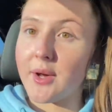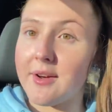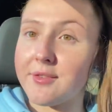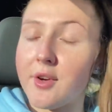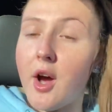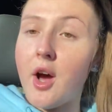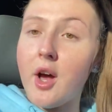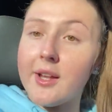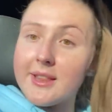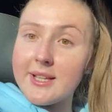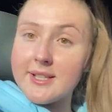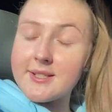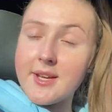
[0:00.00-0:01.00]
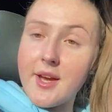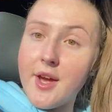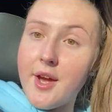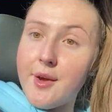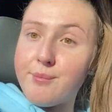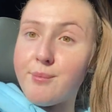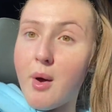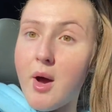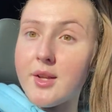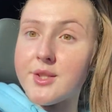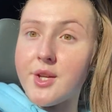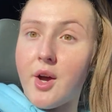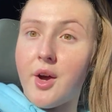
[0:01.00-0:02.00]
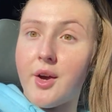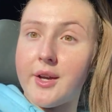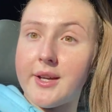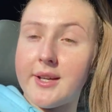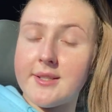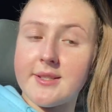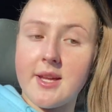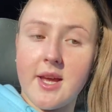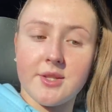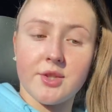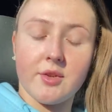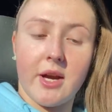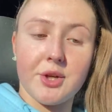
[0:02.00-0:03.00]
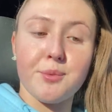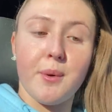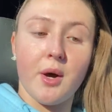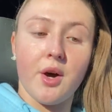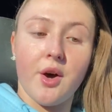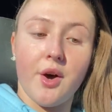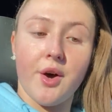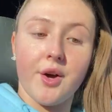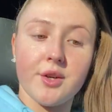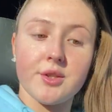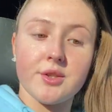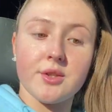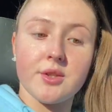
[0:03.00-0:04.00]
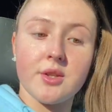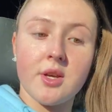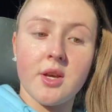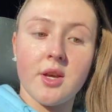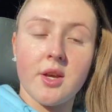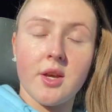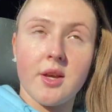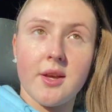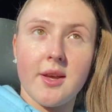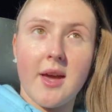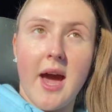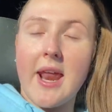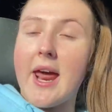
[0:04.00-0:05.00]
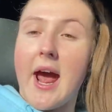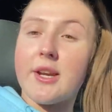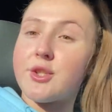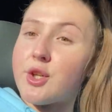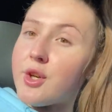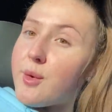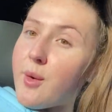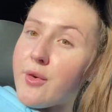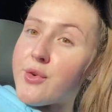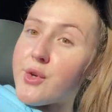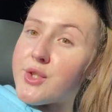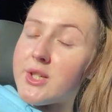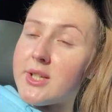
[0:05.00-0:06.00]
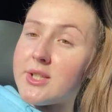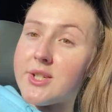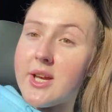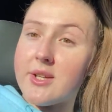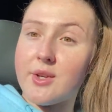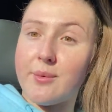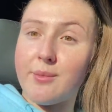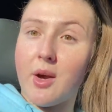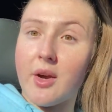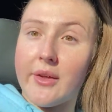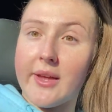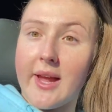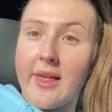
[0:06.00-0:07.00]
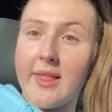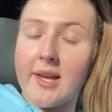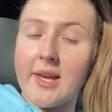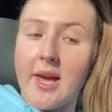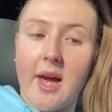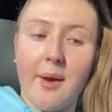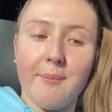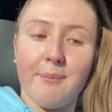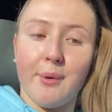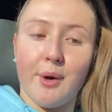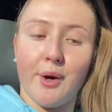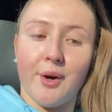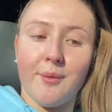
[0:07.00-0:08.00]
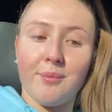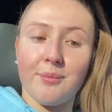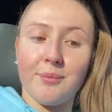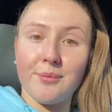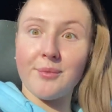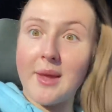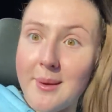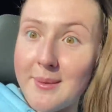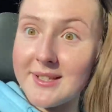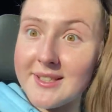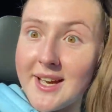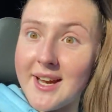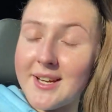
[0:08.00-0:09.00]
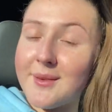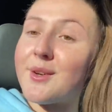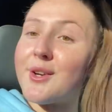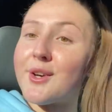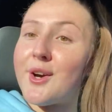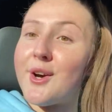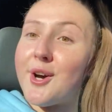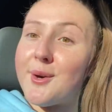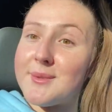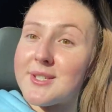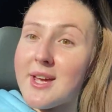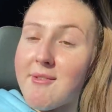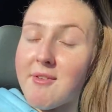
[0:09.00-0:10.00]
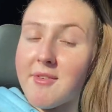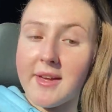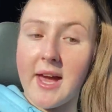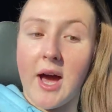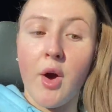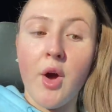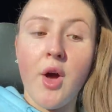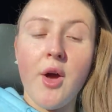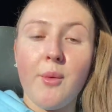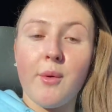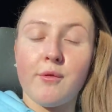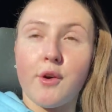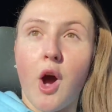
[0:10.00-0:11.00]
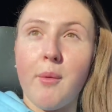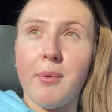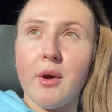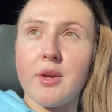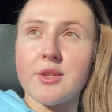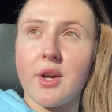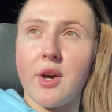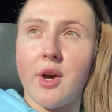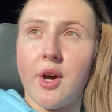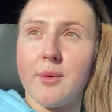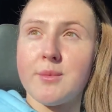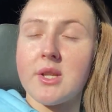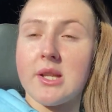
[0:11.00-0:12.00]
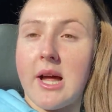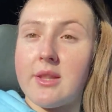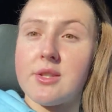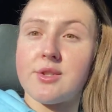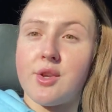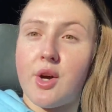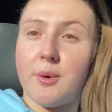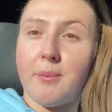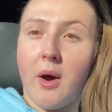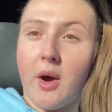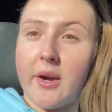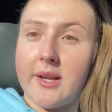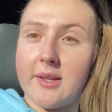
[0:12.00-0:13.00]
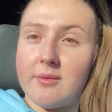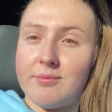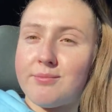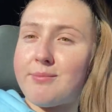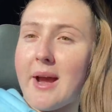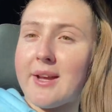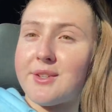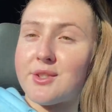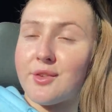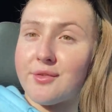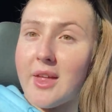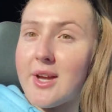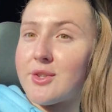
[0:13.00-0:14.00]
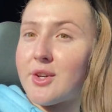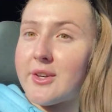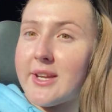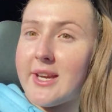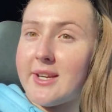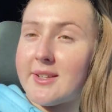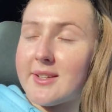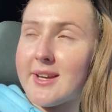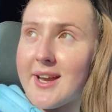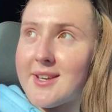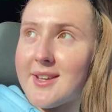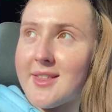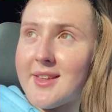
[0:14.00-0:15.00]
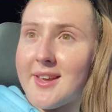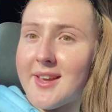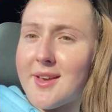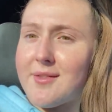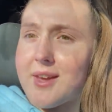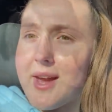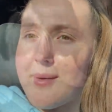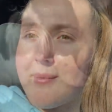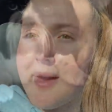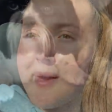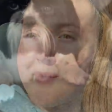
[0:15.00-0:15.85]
I've got litter, more toys, a scratch post, and I don't know what food she eats yet, so I'm not gonna get that yet, but I'm excited. I'm gonna go home and sort everything out. We've got bowls at home, so like there's no point buying stuff that I don't need, kind of thing, if you get me.